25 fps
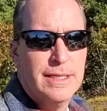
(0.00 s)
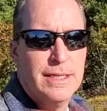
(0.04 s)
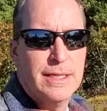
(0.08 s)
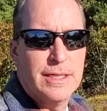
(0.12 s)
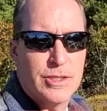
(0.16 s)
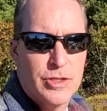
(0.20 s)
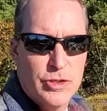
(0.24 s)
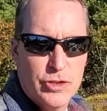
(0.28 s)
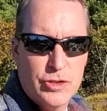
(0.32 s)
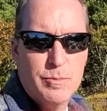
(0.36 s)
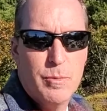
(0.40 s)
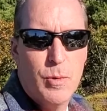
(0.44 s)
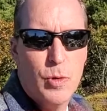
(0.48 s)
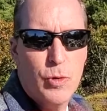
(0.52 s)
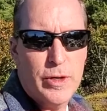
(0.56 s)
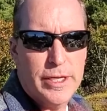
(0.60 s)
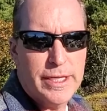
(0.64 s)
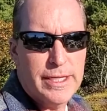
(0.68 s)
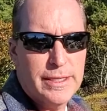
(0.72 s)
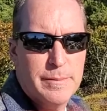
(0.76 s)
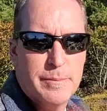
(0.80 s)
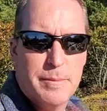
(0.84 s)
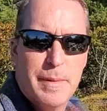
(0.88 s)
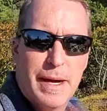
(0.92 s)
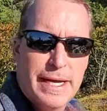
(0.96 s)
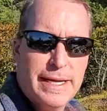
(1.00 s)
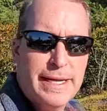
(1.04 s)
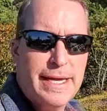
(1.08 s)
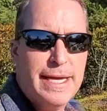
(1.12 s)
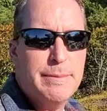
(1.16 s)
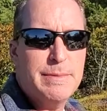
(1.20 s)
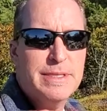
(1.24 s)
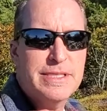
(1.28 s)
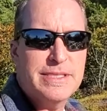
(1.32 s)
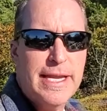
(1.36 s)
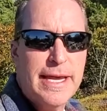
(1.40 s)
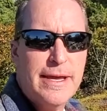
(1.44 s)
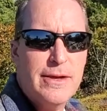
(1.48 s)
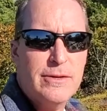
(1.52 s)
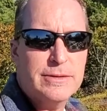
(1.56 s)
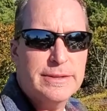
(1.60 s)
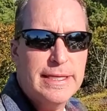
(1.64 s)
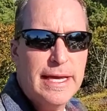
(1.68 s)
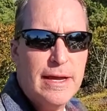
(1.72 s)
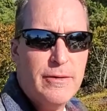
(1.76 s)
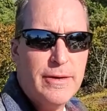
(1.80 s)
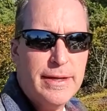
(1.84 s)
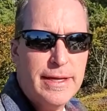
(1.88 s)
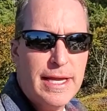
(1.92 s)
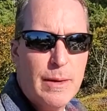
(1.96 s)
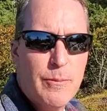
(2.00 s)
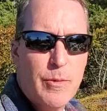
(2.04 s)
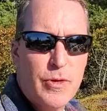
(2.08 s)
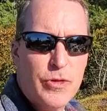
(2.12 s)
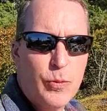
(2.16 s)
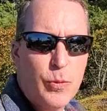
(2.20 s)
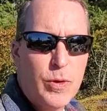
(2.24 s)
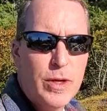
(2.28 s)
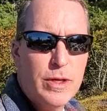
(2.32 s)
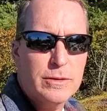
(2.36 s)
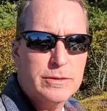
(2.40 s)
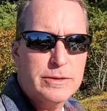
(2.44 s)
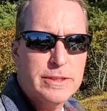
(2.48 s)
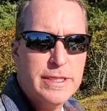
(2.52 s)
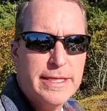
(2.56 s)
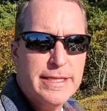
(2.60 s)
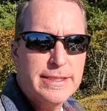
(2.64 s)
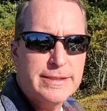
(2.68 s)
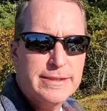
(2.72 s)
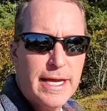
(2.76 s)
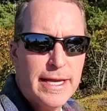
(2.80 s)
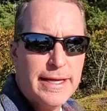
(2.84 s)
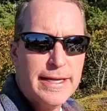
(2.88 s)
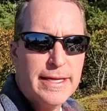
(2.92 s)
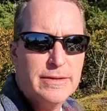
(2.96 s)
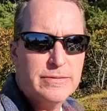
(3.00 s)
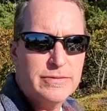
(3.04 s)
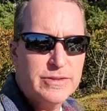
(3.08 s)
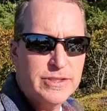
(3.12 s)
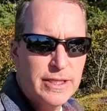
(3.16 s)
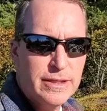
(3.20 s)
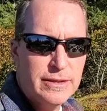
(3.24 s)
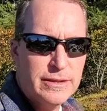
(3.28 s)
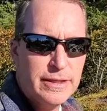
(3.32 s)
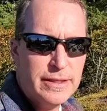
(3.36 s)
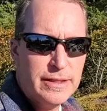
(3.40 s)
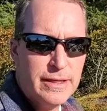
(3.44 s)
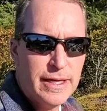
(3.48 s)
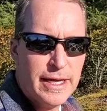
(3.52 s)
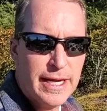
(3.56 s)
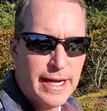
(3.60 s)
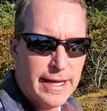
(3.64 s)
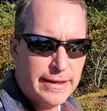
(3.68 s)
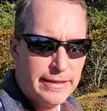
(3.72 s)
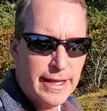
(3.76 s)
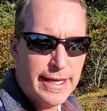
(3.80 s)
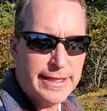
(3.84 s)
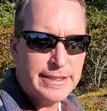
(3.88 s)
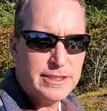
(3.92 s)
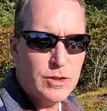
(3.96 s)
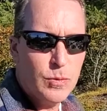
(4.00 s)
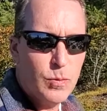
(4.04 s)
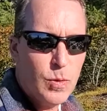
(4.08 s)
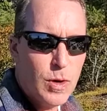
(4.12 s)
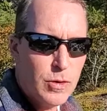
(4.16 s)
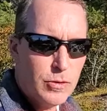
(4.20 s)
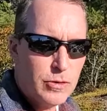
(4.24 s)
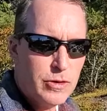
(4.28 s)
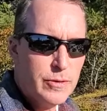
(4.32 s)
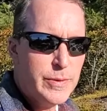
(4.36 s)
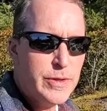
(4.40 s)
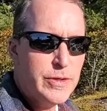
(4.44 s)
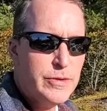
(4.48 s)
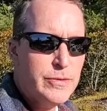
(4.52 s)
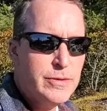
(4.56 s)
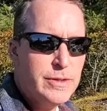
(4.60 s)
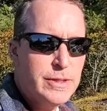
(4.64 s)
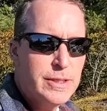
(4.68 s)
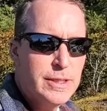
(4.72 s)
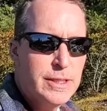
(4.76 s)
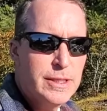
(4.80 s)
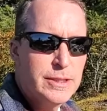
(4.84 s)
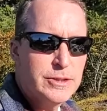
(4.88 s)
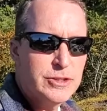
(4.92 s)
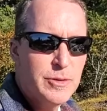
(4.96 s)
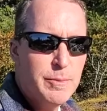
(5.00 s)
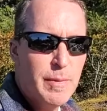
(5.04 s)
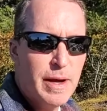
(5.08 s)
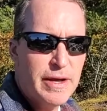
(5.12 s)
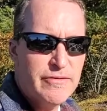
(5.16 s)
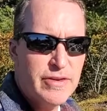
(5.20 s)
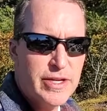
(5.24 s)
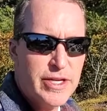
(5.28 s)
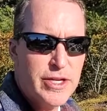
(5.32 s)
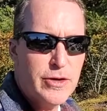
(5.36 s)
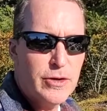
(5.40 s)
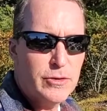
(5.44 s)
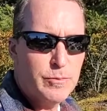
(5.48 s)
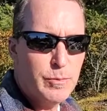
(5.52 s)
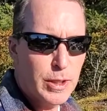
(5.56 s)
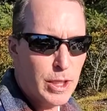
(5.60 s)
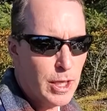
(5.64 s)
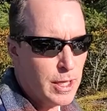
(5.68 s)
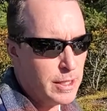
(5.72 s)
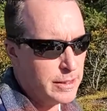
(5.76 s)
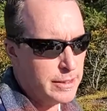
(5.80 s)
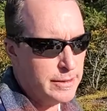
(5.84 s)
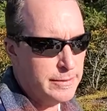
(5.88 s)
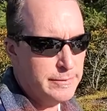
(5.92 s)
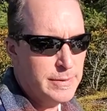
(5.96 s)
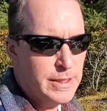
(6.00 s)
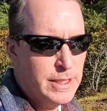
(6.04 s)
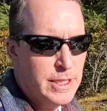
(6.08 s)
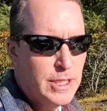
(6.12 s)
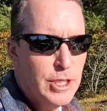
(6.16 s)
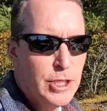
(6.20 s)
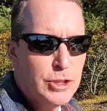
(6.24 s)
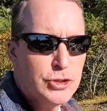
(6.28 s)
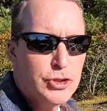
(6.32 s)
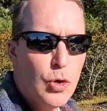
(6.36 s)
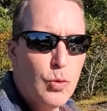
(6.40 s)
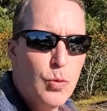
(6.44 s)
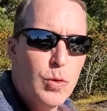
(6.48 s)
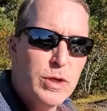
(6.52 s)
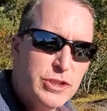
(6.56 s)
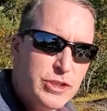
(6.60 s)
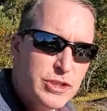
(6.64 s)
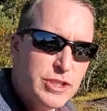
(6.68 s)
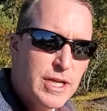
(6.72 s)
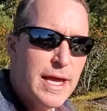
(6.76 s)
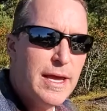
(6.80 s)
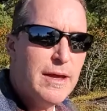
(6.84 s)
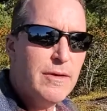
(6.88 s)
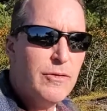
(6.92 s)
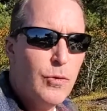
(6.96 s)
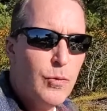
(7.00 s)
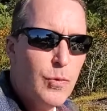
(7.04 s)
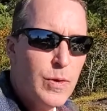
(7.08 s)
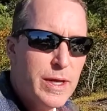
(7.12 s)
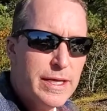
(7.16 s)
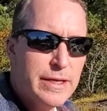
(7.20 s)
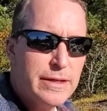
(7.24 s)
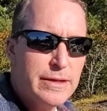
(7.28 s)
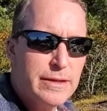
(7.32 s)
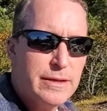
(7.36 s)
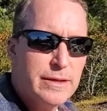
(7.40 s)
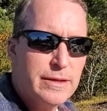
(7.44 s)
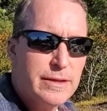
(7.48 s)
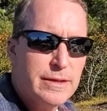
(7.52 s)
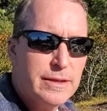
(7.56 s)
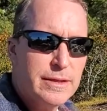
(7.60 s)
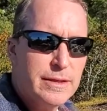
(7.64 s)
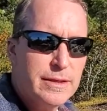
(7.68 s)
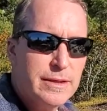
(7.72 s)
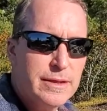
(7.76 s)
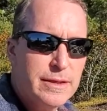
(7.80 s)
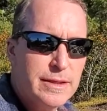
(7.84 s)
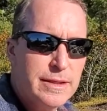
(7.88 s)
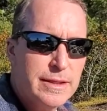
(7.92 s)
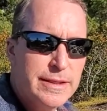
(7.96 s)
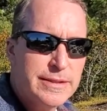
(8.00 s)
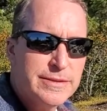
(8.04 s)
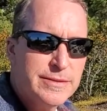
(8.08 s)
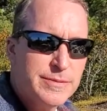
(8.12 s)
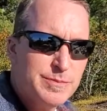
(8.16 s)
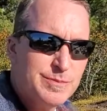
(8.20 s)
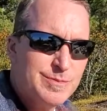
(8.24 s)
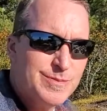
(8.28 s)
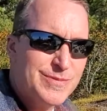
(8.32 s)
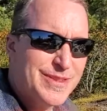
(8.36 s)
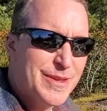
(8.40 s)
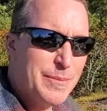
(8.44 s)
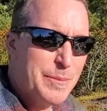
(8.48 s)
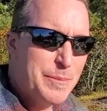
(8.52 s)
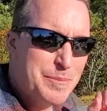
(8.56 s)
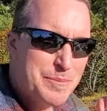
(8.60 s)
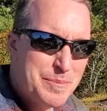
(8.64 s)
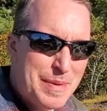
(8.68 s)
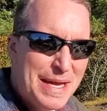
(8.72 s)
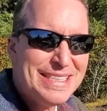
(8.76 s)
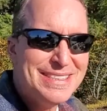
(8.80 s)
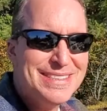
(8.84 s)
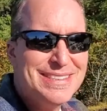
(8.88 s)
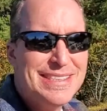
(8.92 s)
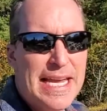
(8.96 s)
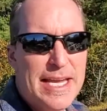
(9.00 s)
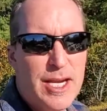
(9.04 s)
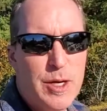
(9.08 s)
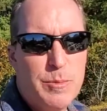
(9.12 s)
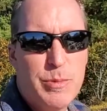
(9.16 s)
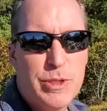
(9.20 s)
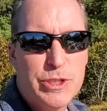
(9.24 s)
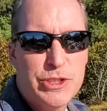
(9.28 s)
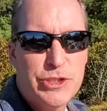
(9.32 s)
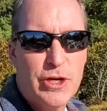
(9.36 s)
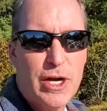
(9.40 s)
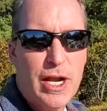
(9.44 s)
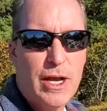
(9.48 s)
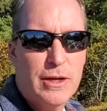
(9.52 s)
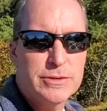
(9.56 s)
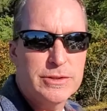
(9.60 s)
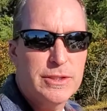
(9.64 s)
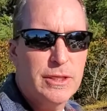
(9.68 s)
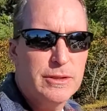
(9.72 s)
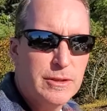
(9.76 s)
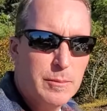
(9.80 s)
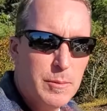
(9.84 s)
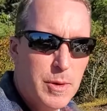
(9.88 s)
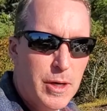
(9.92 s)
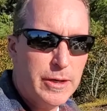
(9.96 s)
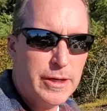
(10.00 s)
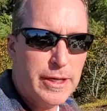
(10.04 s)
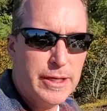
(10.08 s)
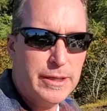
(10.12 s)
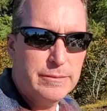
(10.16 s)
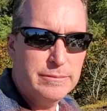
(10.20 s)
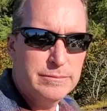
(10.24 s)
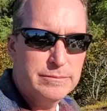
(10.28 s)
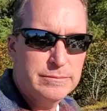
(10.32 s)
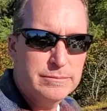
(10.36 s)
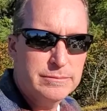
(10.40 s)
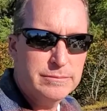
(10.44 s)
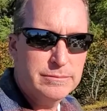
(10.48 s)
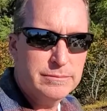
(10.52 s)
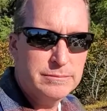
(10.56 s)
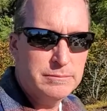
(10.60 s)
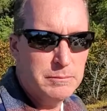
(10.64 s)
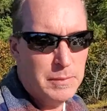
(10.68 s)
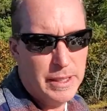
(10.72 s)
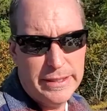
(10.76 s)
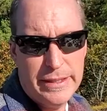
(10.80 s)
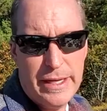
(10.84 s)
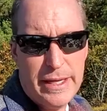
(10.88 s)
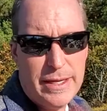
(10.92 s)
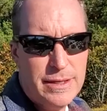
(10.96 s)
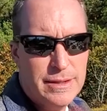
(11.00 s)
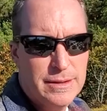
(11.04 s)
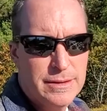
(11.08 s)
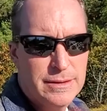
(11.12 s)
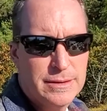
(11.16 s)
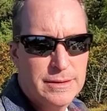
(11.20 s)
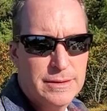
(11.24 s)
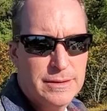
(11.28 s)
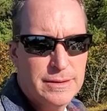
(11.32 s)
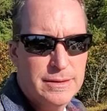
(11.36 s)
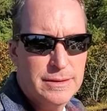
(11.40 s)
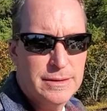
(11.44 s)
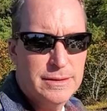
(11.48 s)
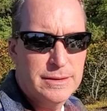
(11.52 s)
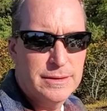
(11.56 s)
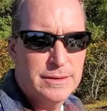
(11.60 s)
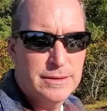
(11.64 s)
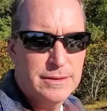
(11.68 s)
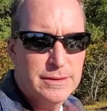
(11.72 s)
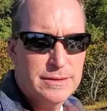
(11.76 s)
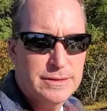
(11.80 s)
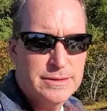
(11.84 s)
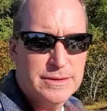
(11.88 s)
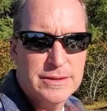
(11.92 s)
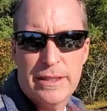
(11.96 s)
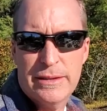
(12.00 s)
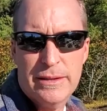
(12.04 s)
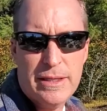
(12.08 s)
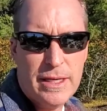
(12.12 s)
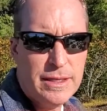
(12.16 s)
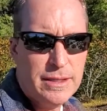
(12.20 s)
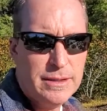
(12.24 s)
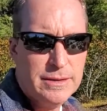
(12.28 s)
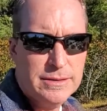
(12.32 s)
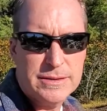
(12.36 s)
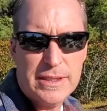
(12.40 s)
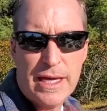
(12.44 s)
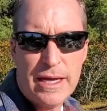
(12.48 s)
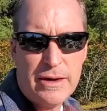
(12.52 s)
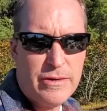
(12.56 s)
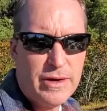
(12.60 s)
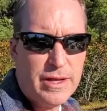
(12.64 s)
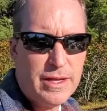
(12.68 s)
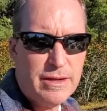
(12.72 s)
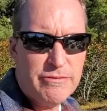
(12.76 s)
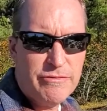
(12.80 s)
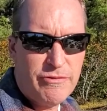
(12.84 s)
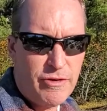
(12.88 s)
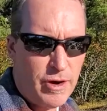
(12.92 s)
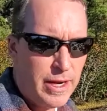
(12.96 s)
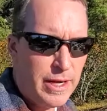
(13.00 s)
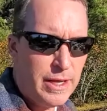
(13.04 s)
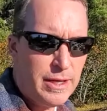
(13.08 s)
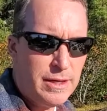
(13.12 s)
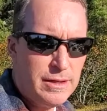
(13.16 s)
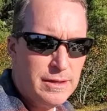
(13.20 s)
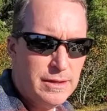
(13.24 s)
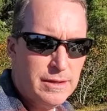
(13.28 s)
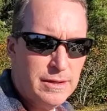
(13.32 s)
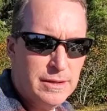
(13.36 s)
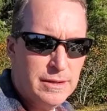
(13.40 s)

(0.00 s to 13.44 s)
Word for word: Good morning. My name is Dale Downing. I'm with Realty Executives Dillon, and I'd like to welcome you to my video blog. So which day of the week is the best day to put your house on the market? Monday? Sunday? Saturday? Friday?